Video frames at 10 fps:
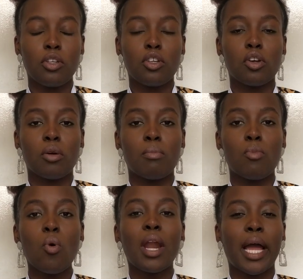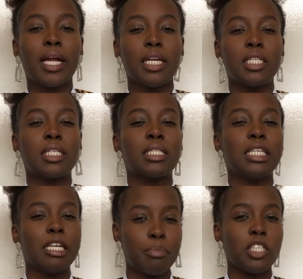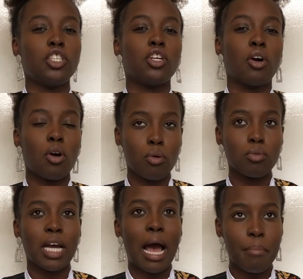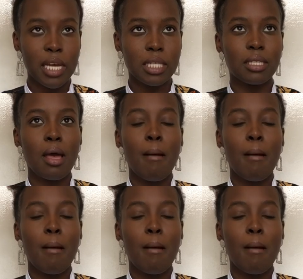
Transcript: you're more likely to slip into your old habits.